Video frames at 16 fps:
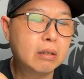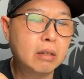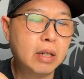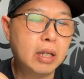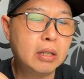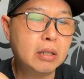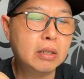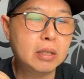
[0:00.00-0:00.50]

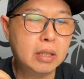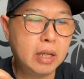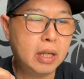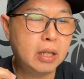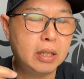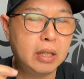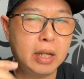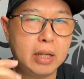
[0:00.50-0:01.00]
right?
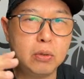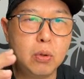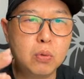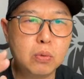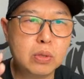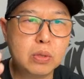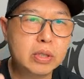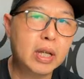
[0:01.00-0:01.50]
They
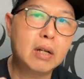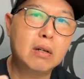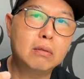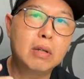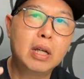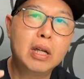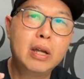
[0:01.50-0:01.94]
don't sound